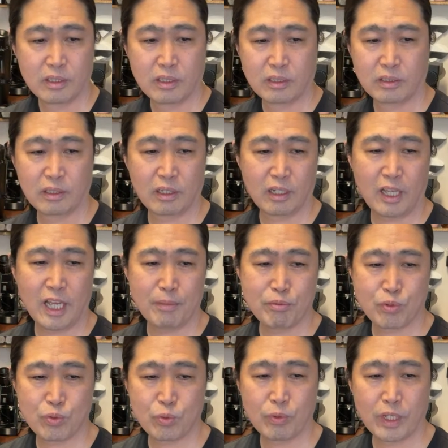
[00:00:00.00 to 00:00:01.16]
The Lab
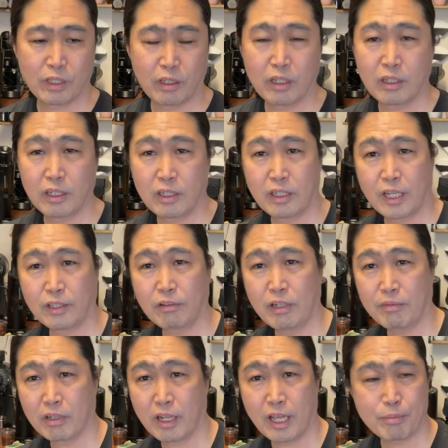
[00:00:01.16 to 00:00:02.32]
Sweet, uh, I don't have
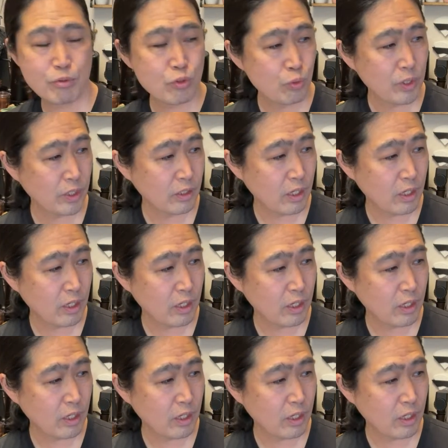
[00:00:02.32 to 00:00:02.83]
Lab Sweet.